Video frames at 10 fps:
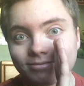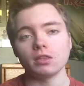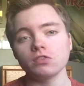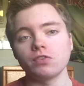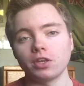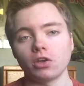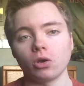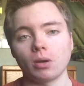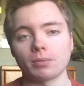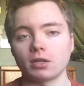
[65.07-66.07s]
In this
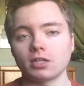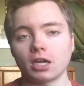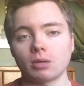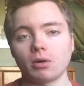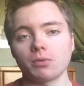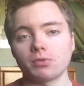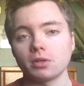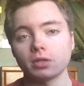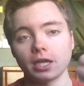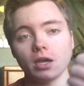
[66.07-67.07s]
video, I'm going to talk
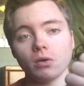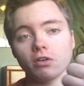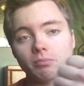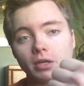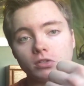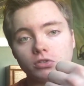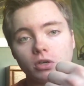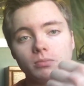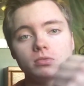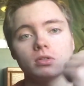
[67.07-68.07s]
about the layout of metal
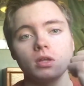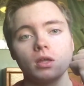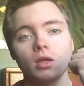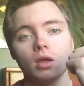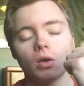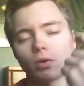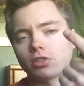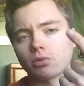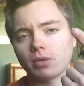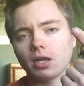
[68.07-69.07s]
drums,
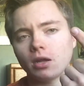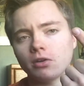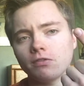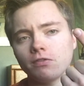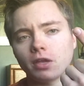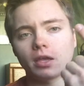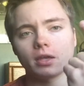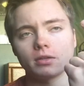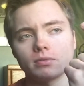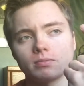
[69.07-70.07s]
what they're made out of,
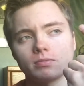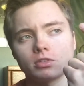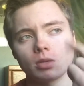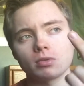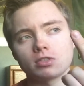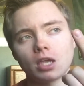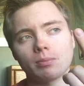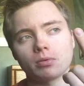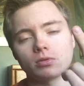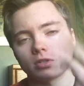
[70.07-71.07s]
and some
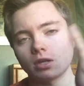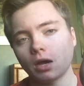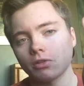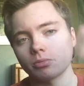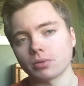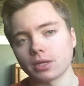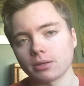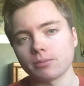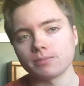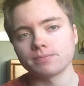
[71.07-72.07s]
examples on how they're
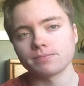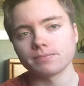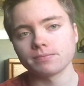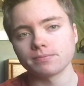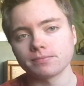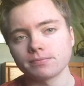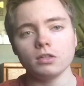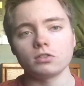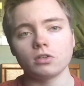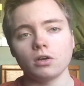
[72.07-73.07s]
played.
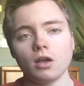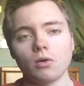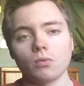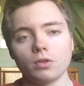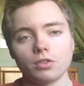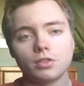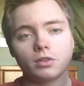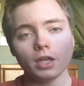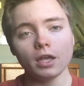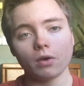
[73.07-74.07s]
Let's start out with
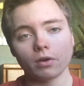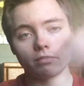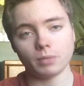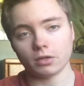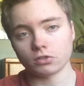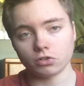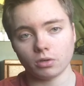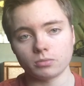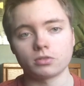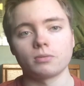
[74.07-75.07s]
the layout of metal
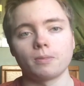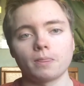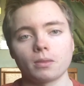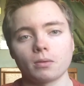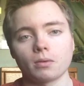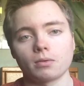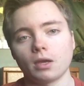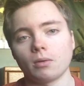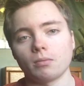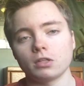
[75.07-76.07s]
drums.
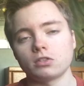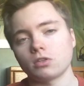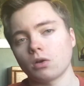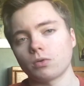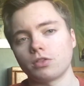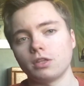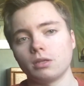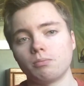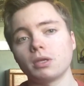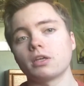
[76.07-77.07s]
Now, let's start with
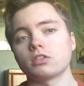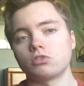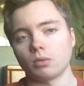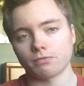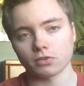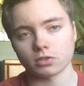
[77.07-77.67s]
the biggest drum